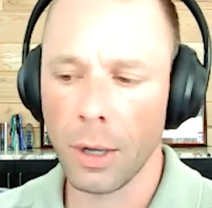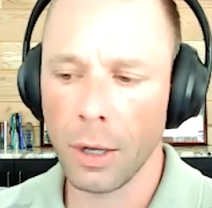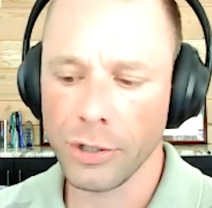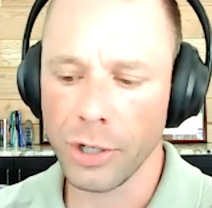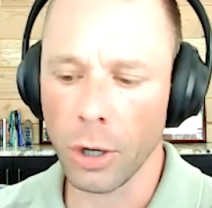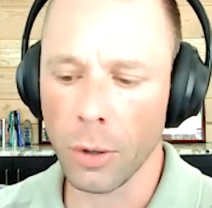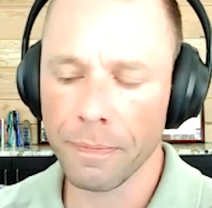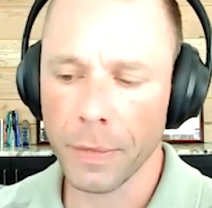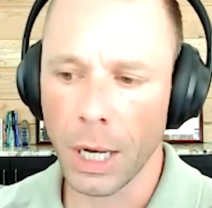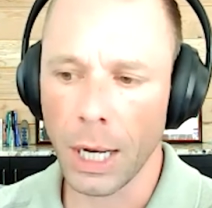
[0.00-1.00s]
Mm-hmm.
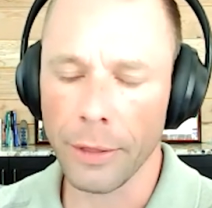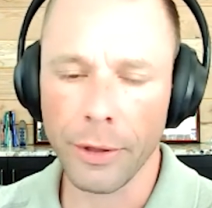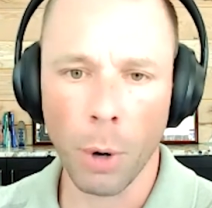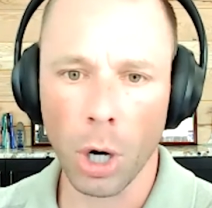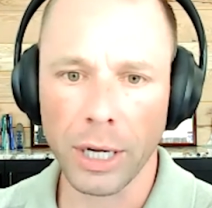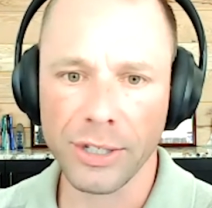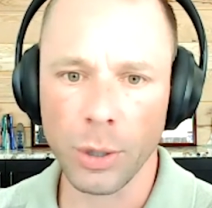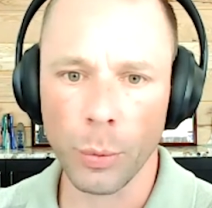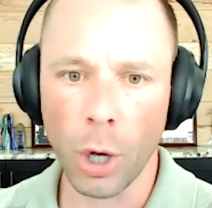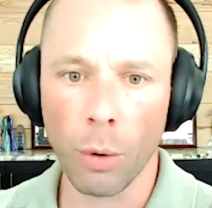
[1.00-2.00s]
So the markets
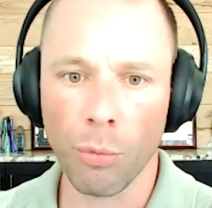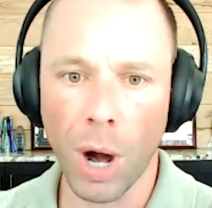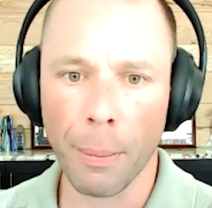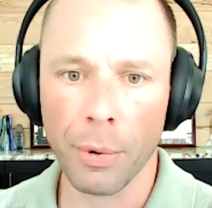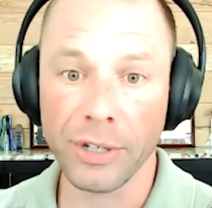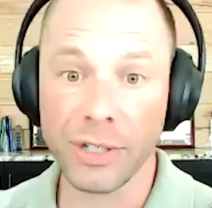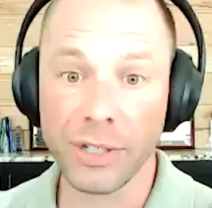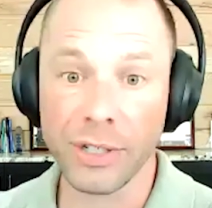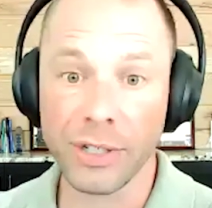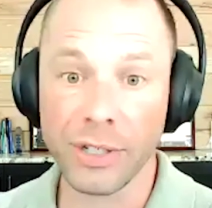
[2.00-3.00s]
that we own properties in
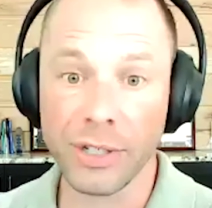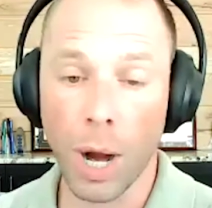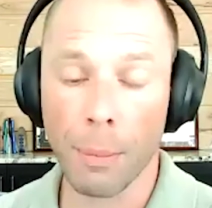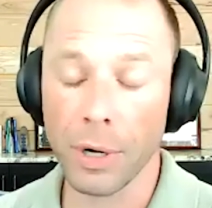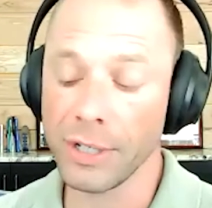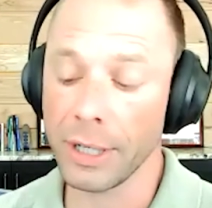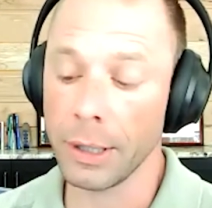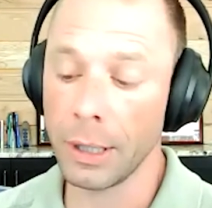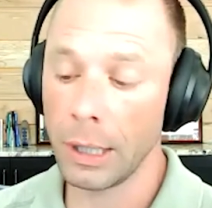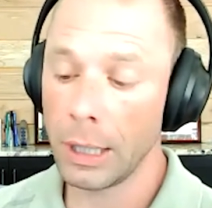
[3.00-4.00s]
or have owned properties
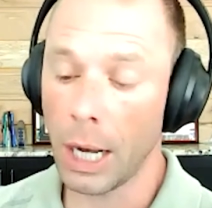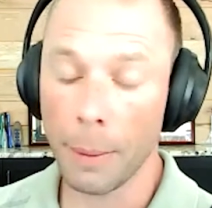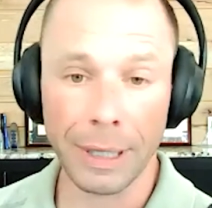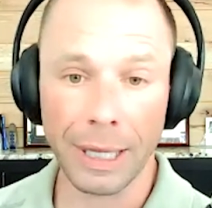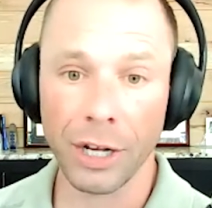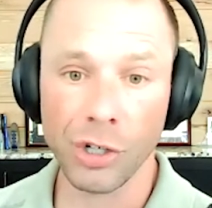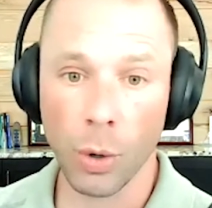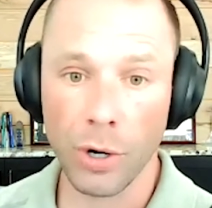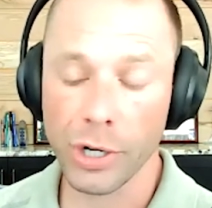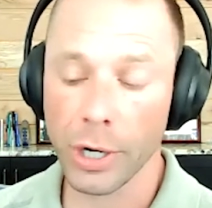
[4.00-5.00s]
in, Atlanta,
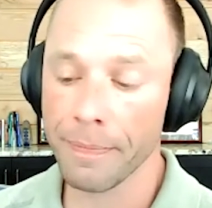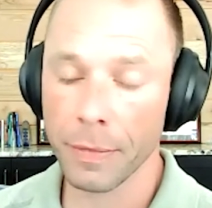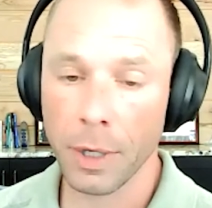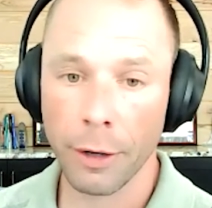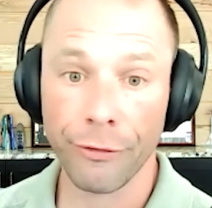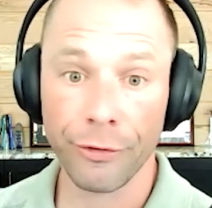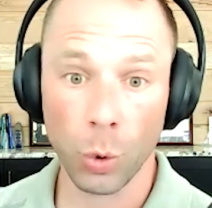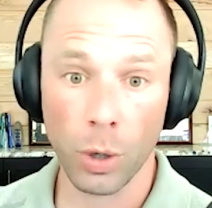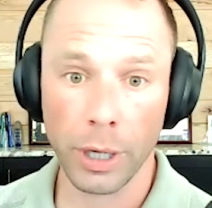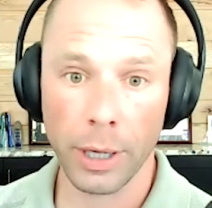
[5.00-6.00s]
Georgia,
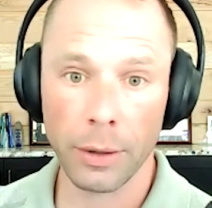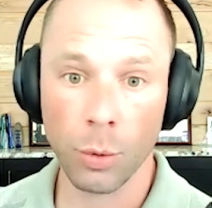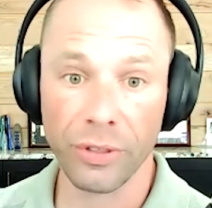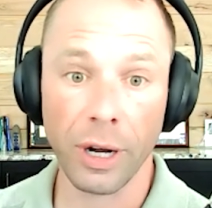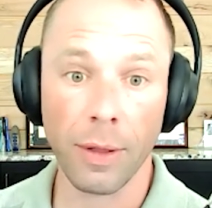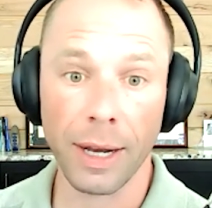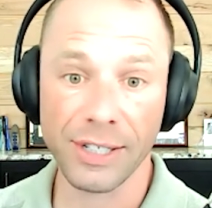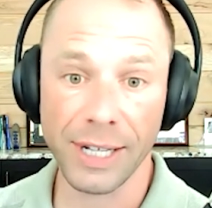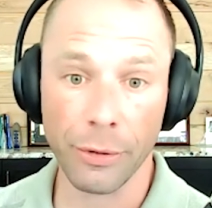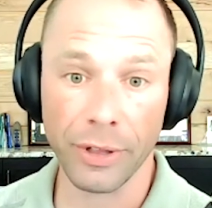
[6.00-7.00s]
Florida, North Carolina,
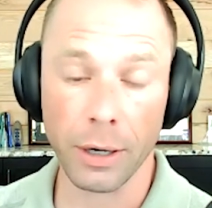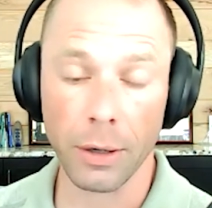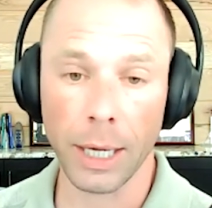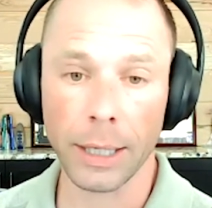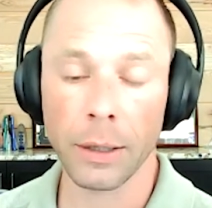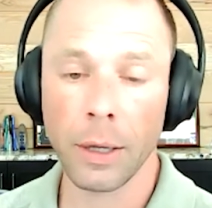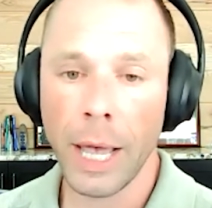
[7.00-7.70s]
South Carolina.